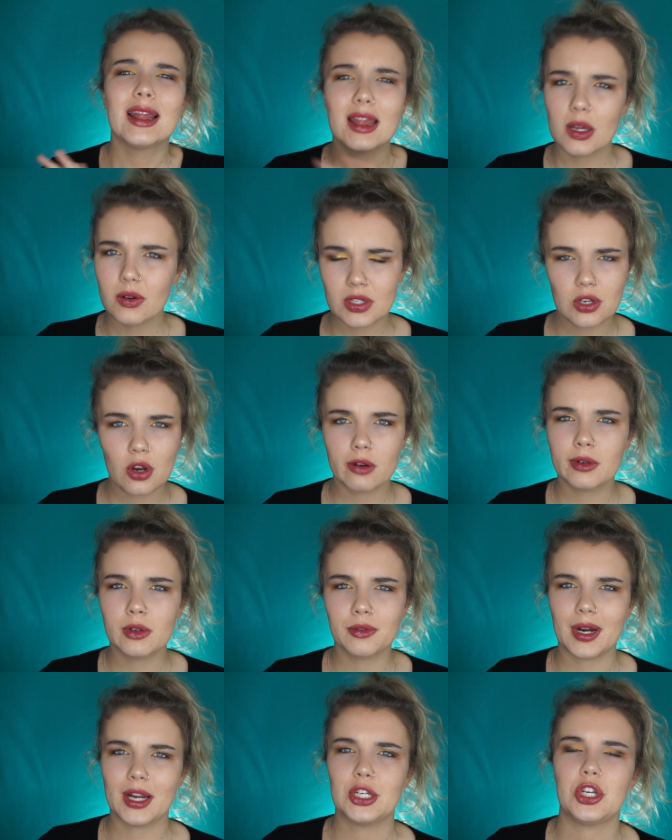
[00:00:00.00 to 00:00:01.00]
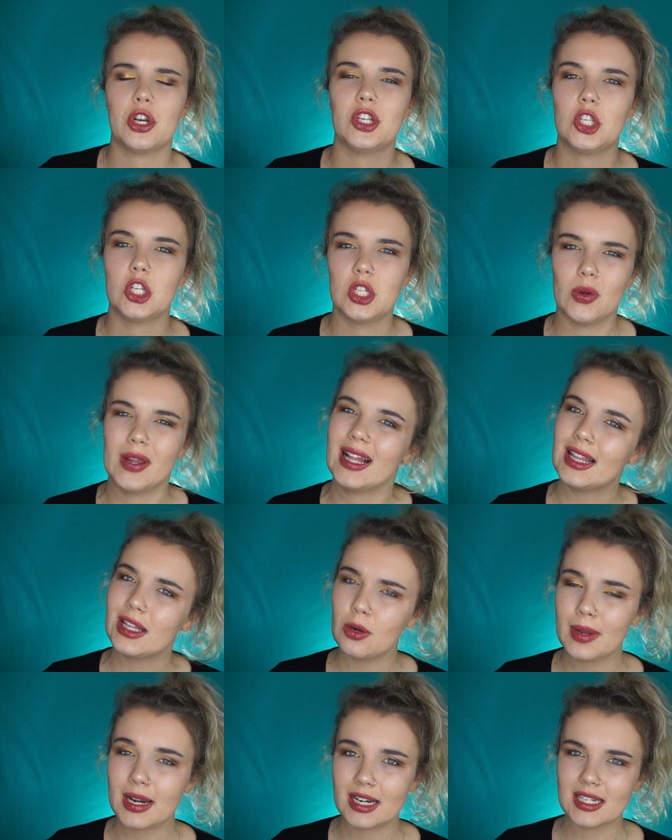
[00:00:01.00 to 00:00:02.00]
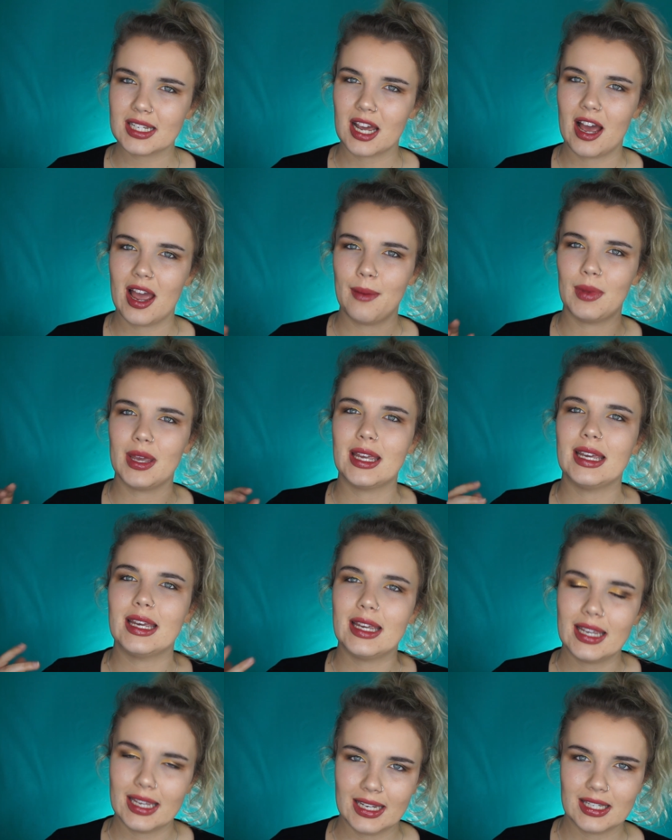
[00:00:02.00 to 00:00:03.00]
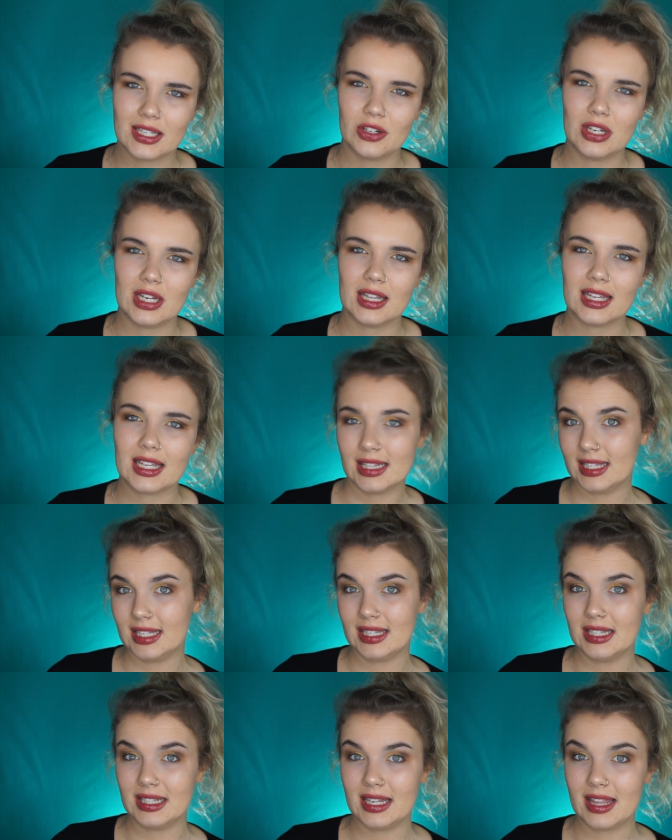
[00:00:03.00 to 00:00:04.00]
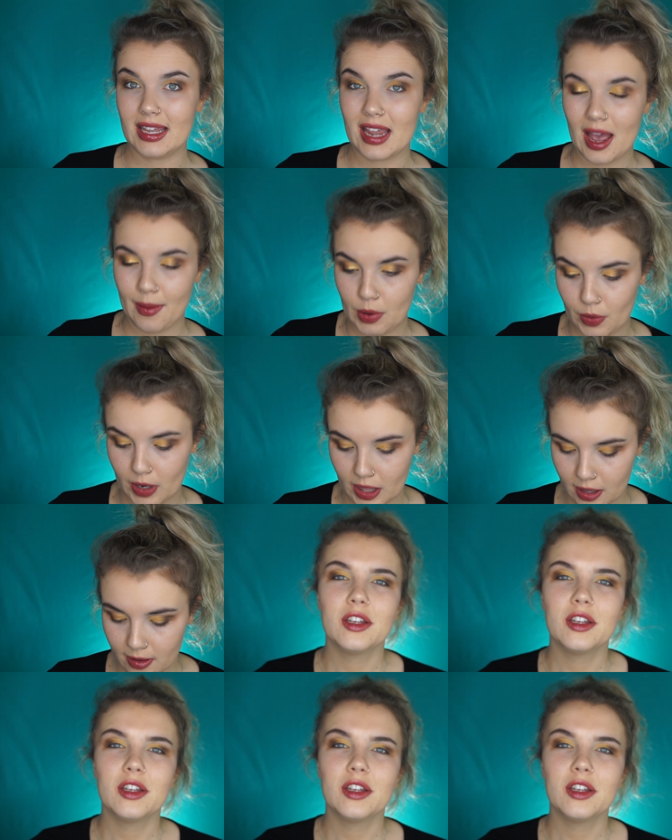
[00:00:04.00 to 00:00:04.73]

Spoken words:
There is no real ratio. It's just doing a little bit at a time until you get the consistency that you're happy with.